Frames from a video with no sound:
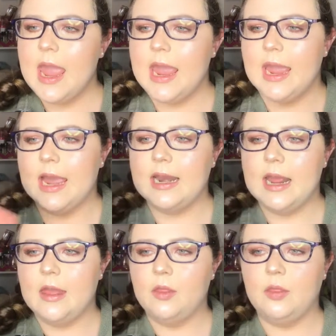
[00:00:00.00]
And
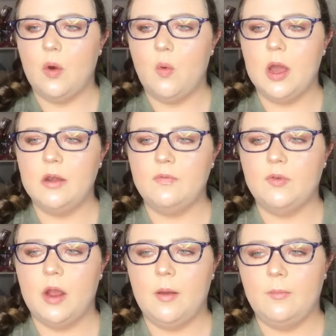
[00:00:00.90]
the one
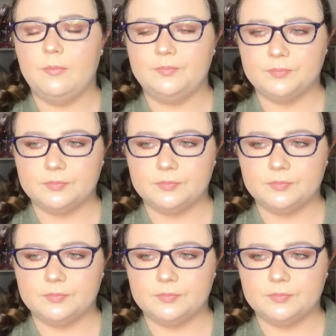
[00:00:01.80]
from,